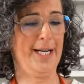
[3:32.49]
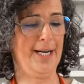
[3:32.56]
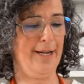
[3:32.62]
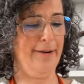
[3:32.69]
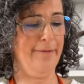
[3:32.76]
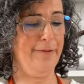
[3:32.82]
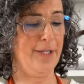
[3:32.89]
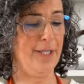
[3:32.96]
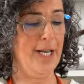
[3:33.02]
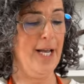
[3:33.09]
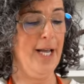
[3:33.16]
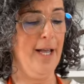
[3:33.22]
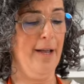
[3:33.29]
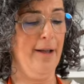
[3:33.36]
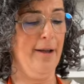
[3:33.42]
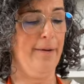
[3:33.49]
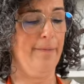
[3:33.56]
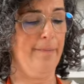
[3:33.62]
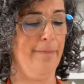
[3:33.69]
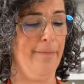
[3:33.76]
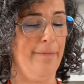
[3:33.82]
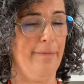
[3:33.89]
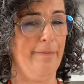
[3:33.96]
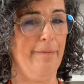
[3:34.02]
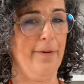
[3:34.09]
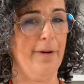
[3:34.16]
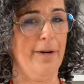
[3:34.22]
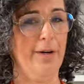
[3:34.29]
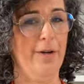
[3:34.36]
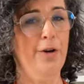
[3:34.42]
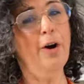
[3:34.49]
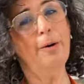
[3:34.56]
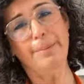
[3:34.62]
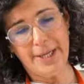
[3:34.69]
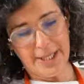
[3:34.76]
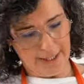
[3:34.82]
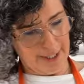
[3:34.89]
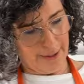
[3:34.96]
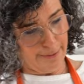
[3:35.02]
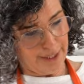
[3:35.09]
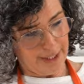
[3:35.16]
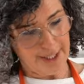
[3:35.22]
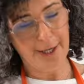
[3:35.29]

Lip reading: gloves. Not because I don't want to